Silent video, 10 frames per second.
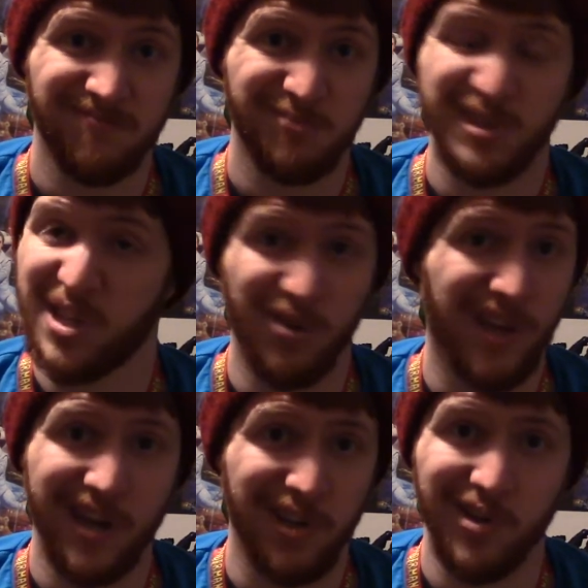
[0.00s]
Still
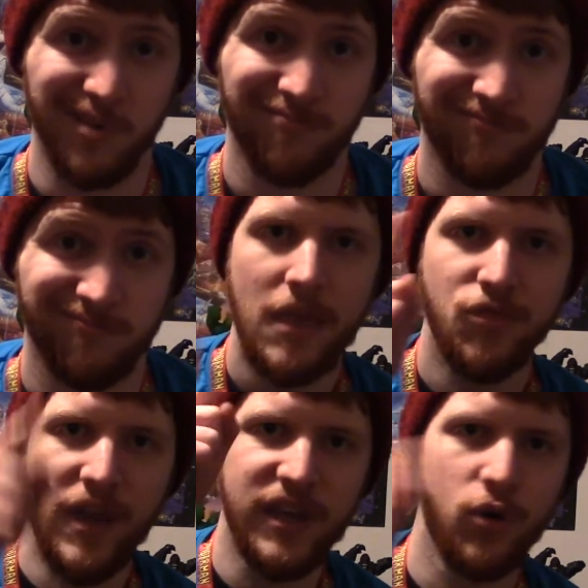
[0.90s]
not good.
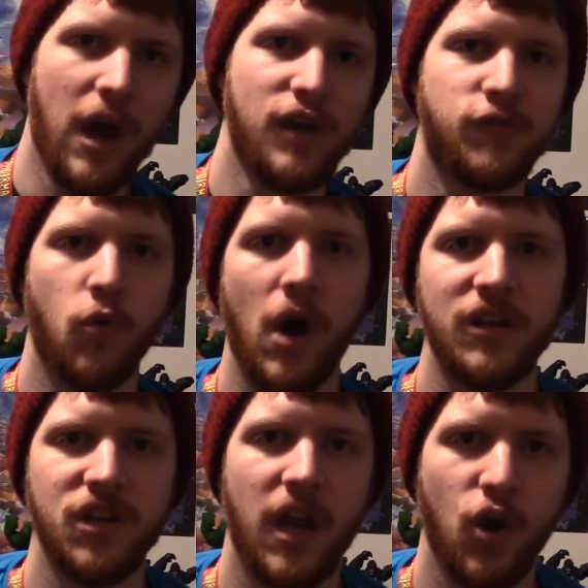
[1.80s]
Thank you guys for
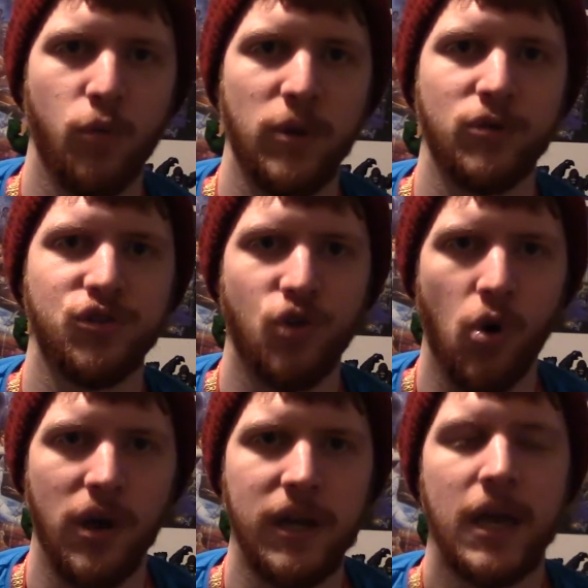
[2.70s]
watching. I hope you
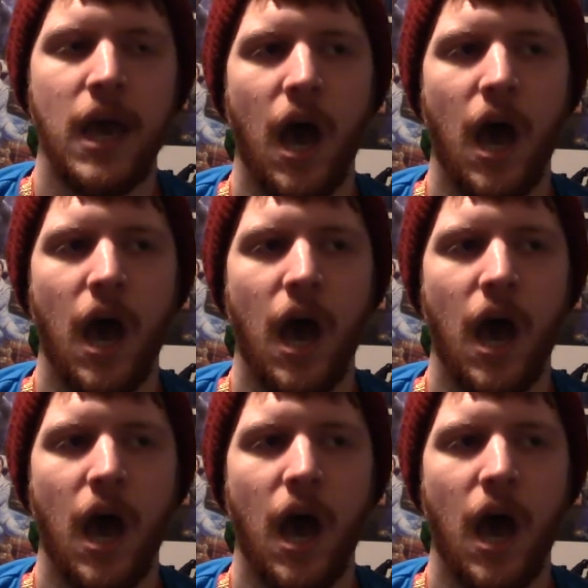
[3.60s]
enjoyed.